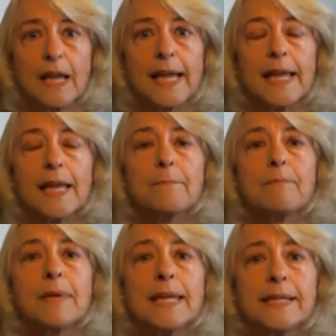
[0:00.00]
It
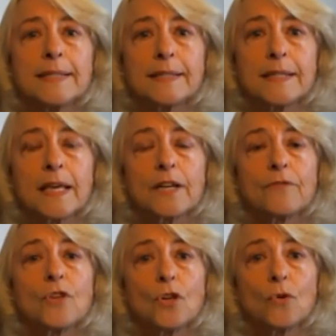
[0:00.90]
means that if
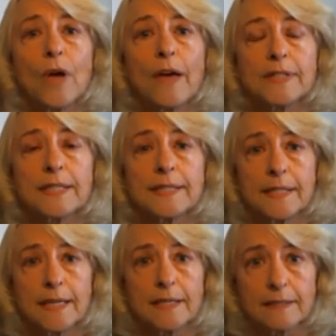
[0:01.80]
you have a
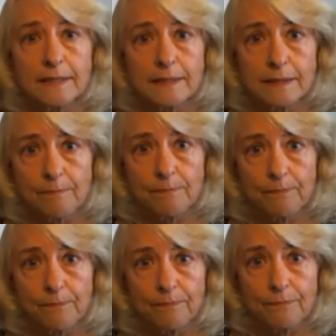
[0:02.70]
disease
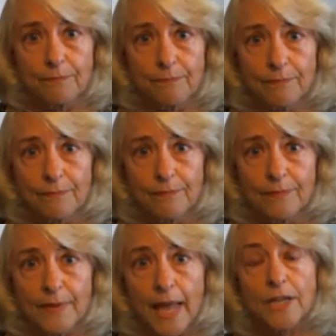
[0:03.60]

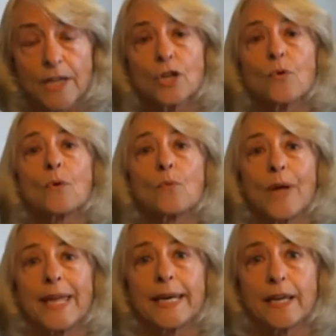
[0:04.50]
and you are
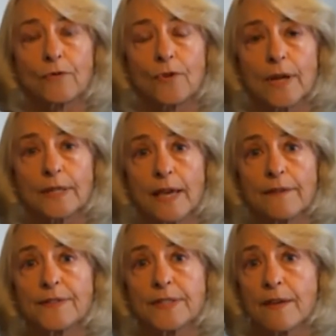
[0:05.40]
waiting for a
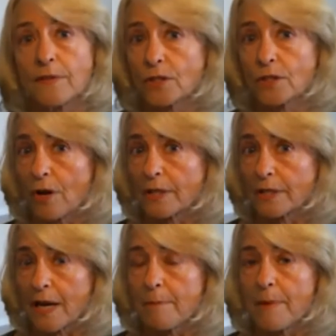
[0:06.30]
life-saving drug to
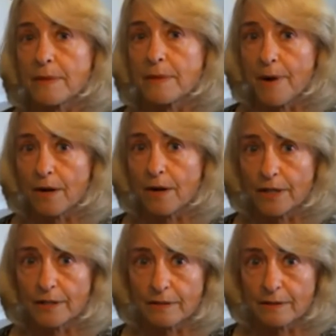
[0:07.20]
come on the market,
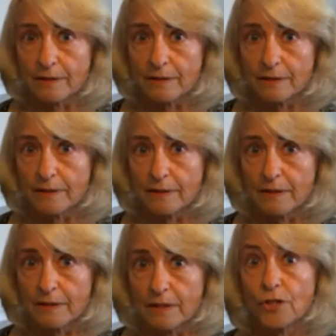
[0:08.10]

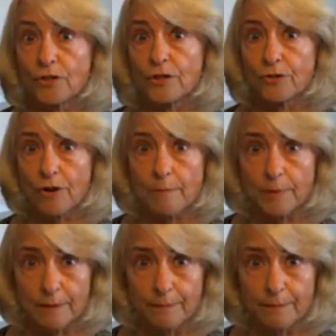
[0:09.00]
you're in trouble.